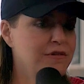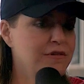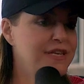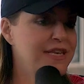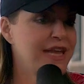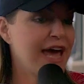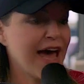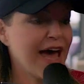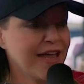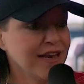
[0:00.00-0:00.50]

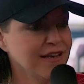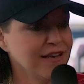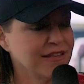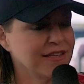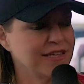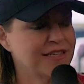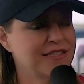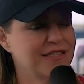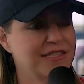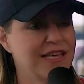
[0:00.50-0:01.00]
net,
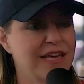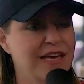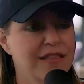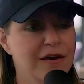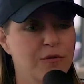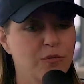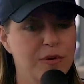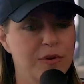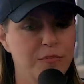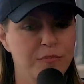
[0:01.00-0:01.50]
let's say,
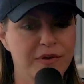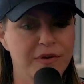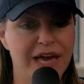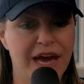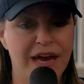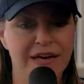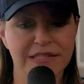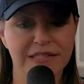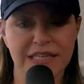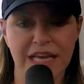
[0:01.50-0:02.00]
that we
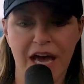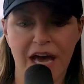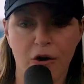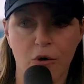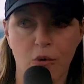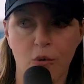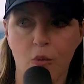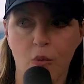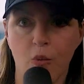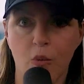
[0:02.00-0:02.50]
cast
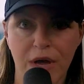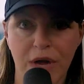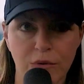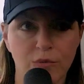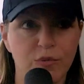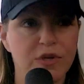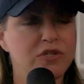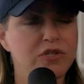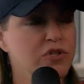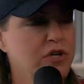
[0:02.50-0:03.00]
out
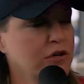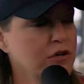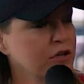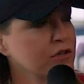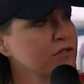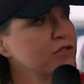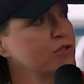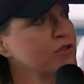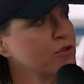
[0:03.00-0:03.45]
when we share our